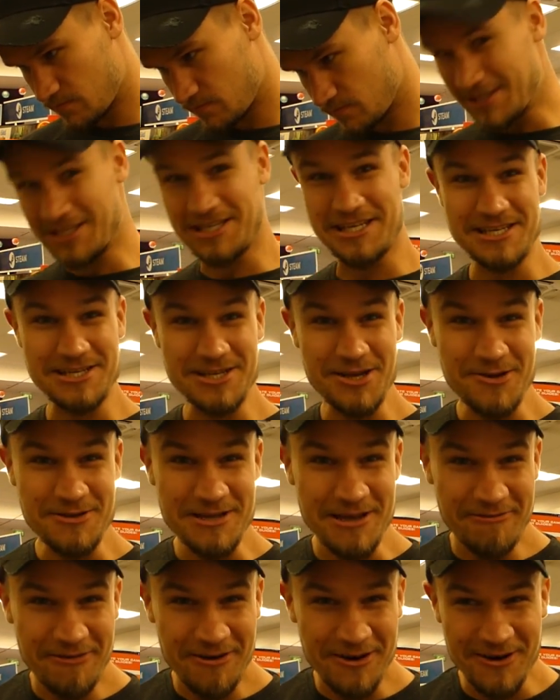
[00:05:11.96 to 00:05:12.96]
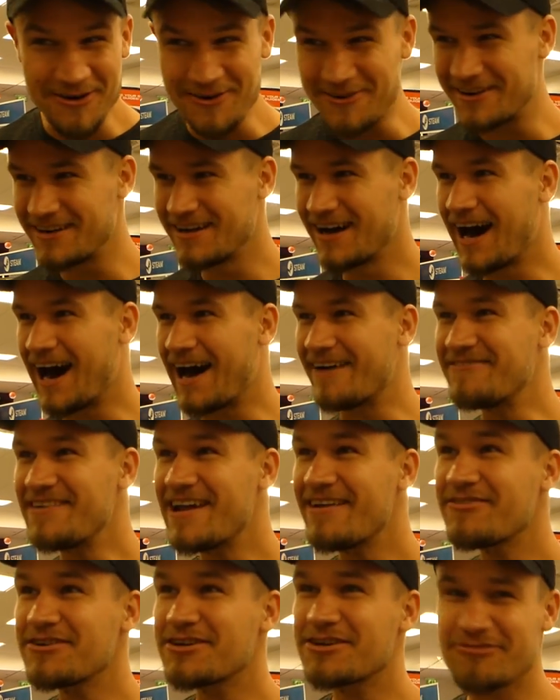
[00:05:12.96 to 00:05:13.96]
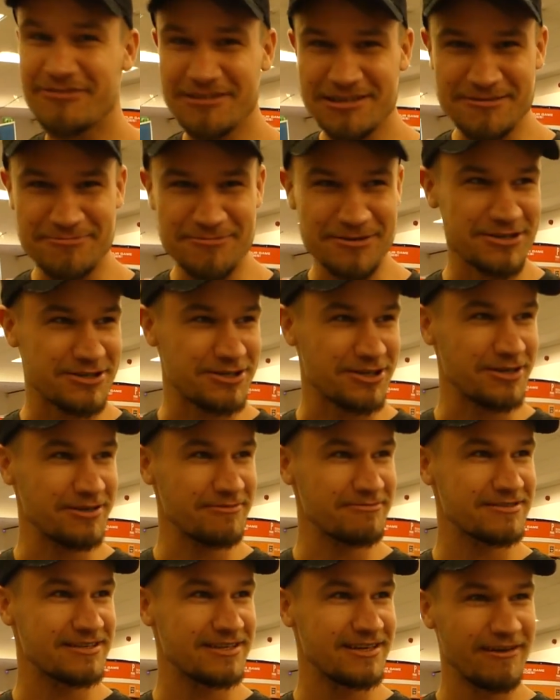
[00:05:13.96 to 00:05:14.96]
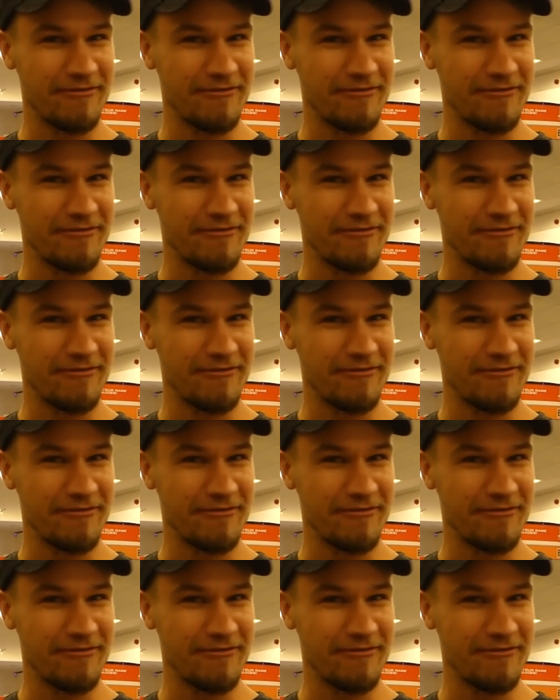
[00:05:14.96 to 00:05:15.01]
This is so difficult. I've never Christmas shopped